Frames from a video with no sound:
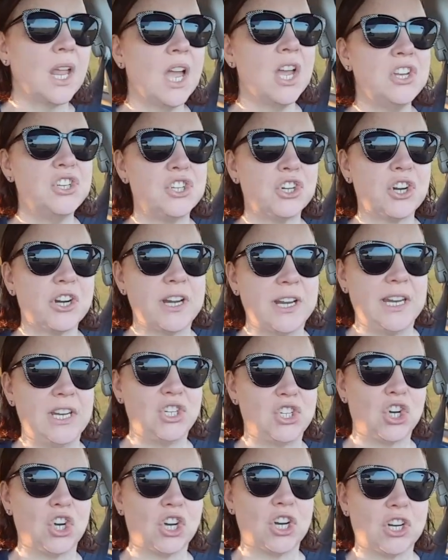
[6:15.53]
a jerkity
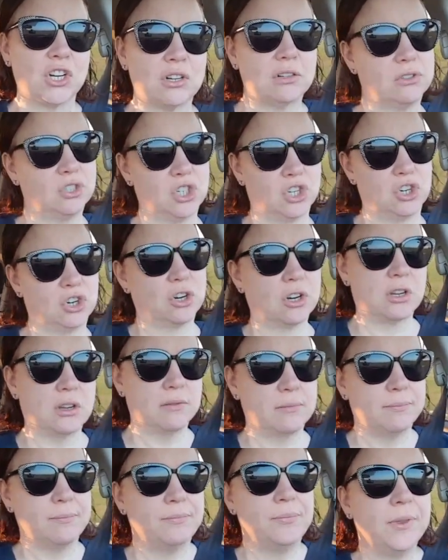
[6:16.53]
jerk jerk.
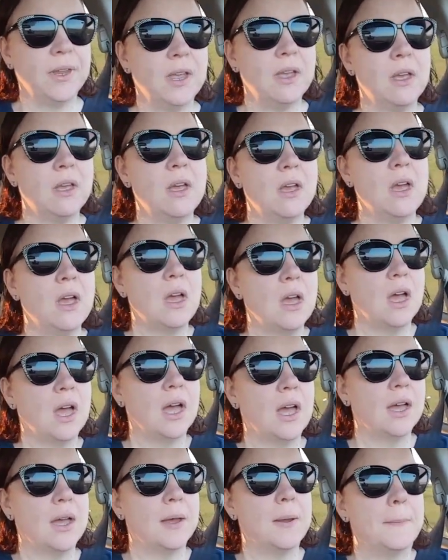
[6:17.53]

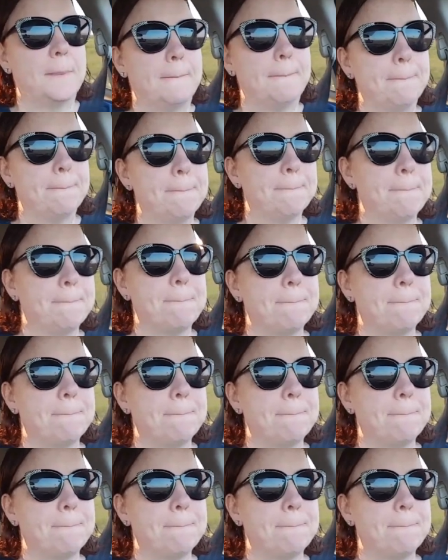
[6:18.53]
Um,